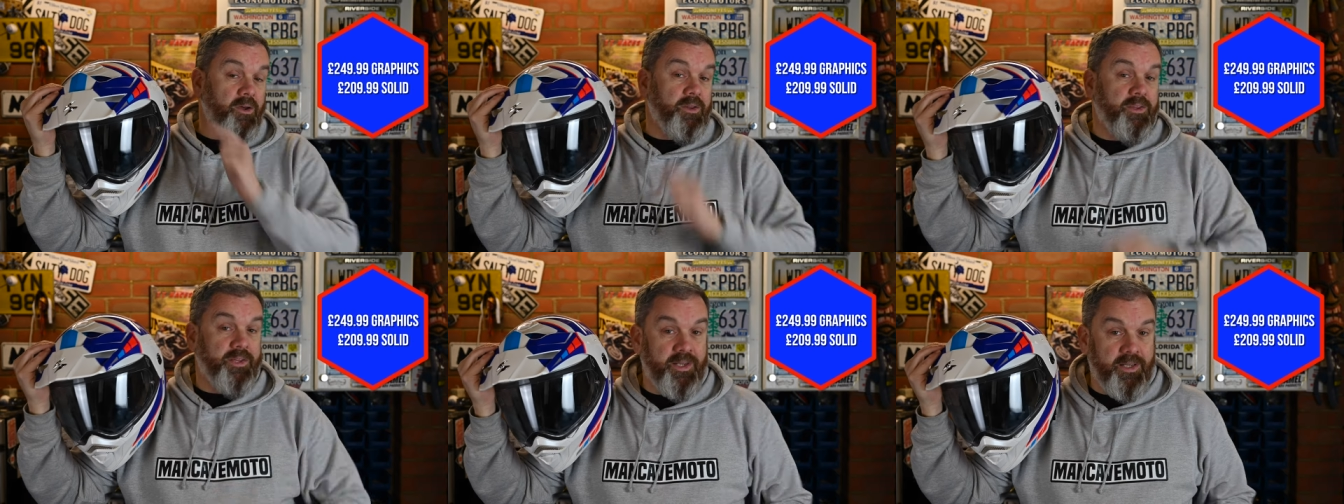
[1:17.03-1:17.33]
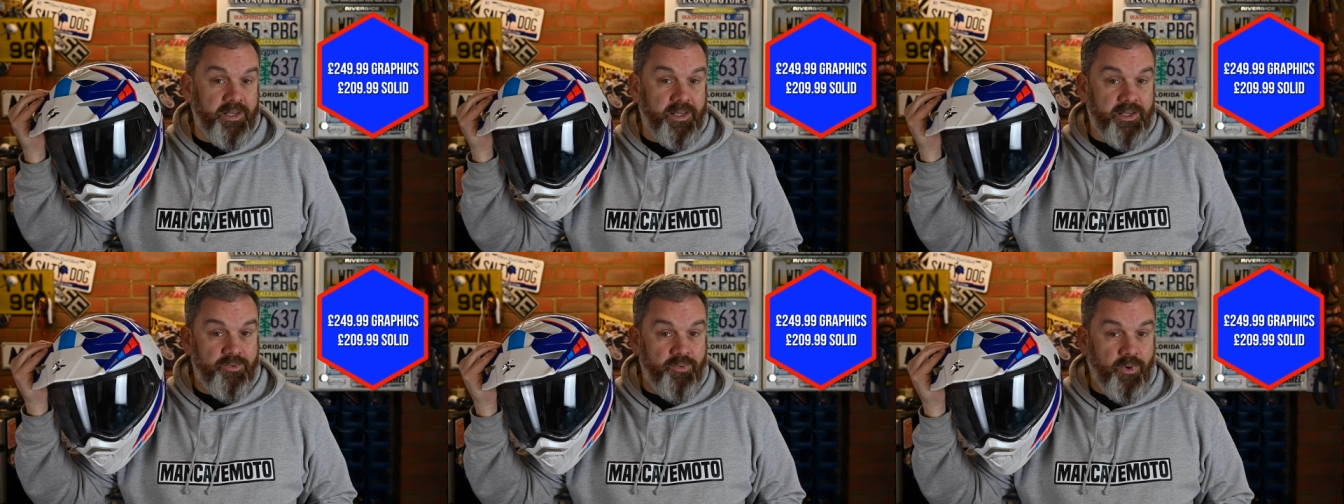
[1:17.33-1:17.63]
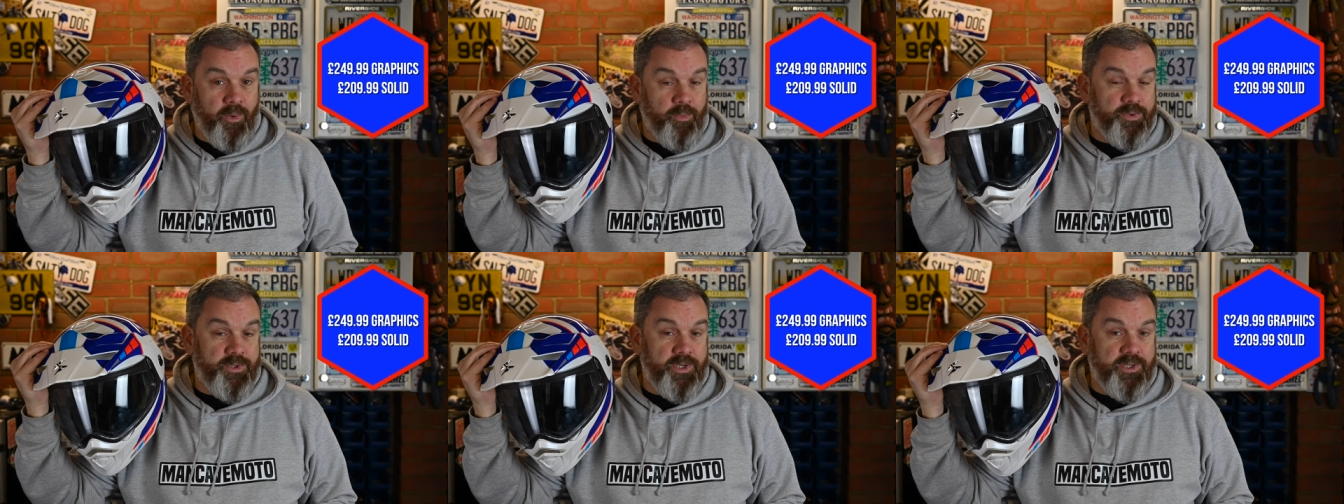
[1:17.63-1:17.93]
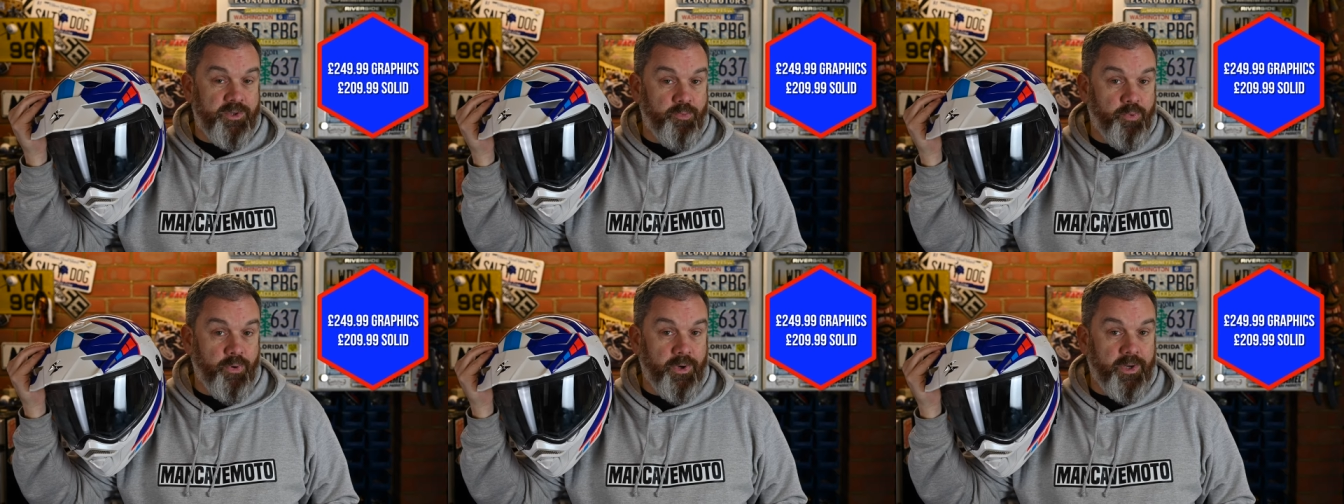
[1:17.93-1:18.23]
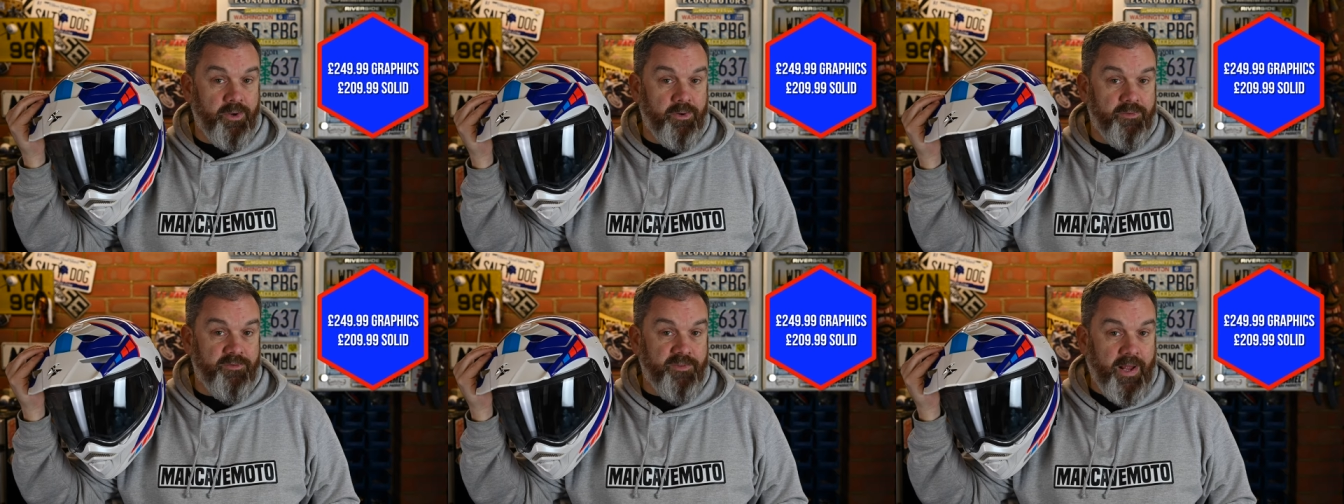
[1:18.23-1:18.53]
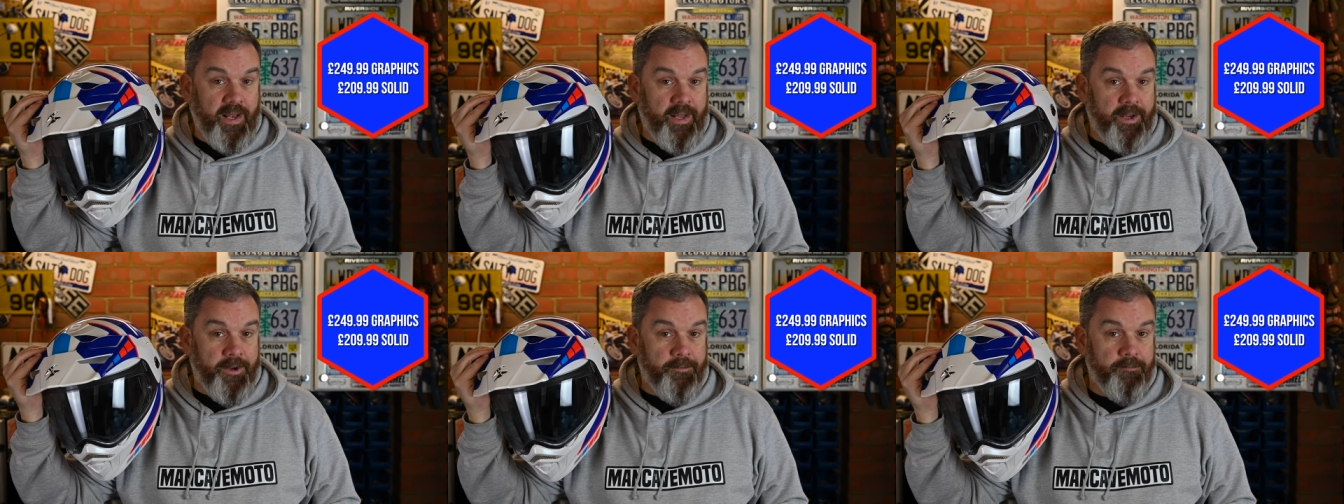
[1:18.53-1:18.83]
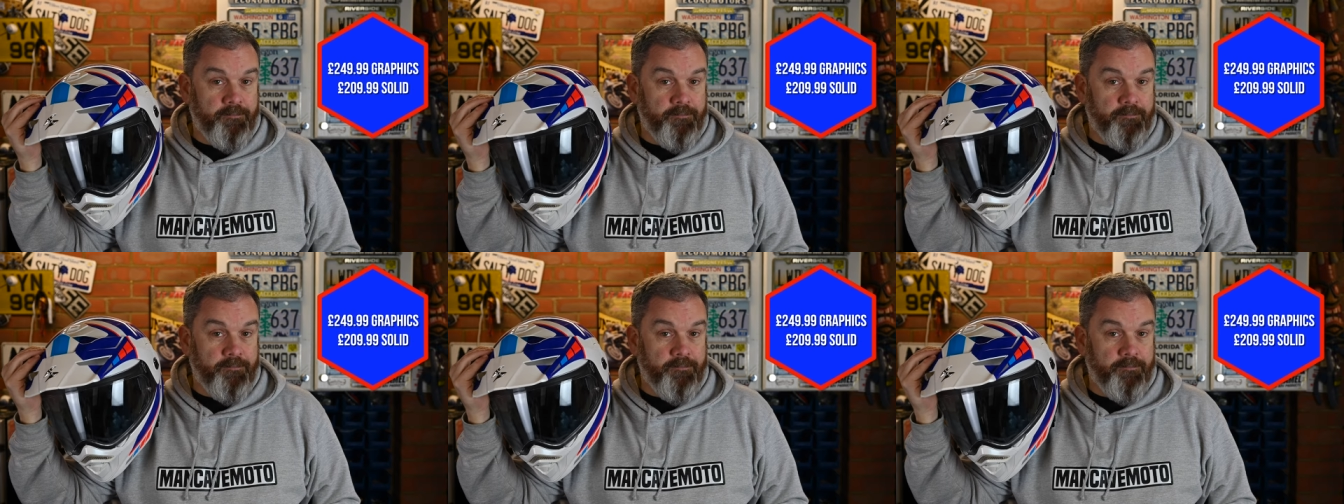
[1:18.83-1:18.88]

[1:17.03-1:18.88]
I think this represents pretty good value.